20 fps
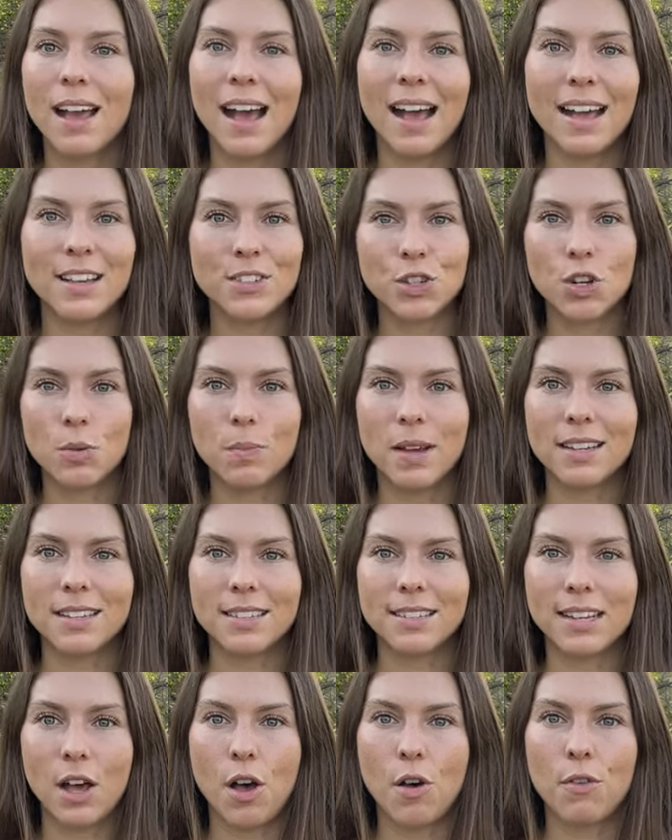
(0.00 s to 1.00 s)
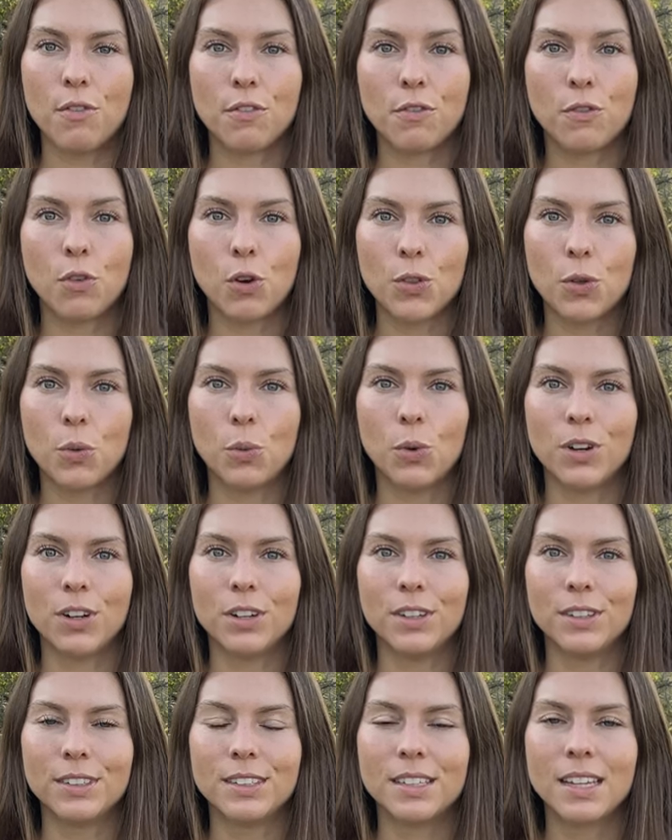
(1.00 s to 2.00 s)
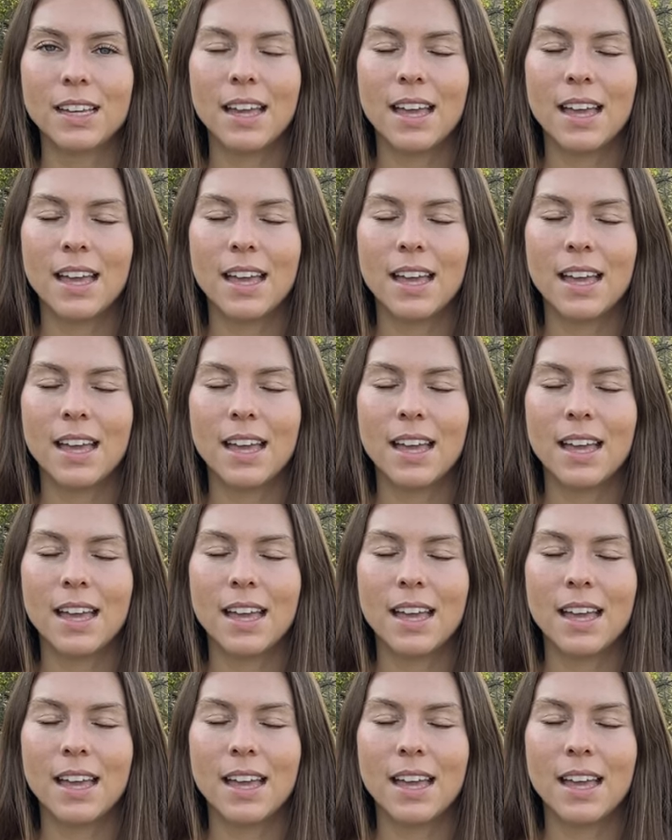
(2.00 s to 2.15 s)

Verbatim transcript: as your best self for the world.